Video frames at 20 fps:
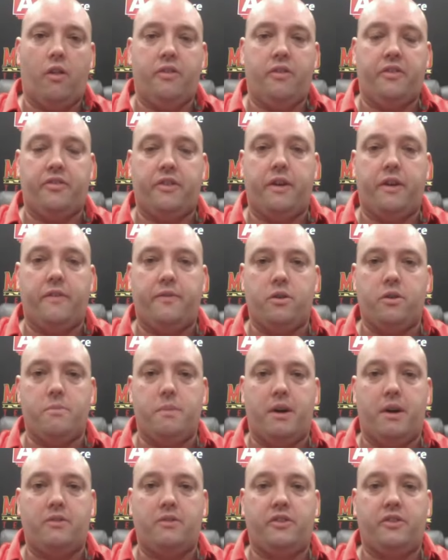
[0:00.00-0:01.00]
the stuff you're
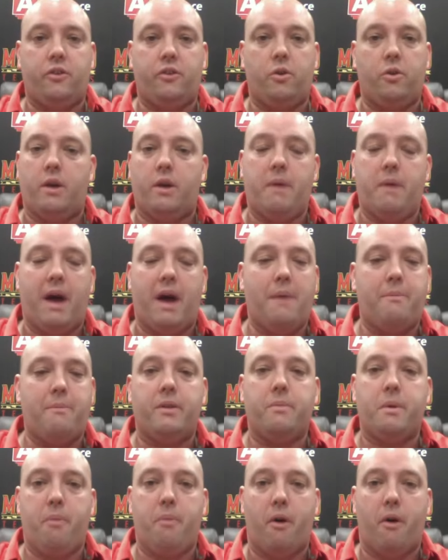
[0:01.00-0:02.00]
about to do. And I'm happy to
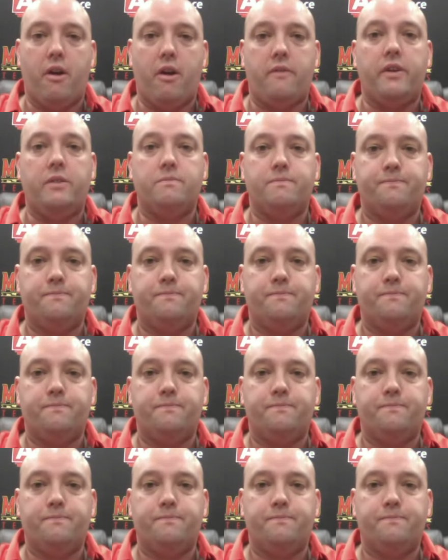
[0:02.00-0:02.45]
be part of it.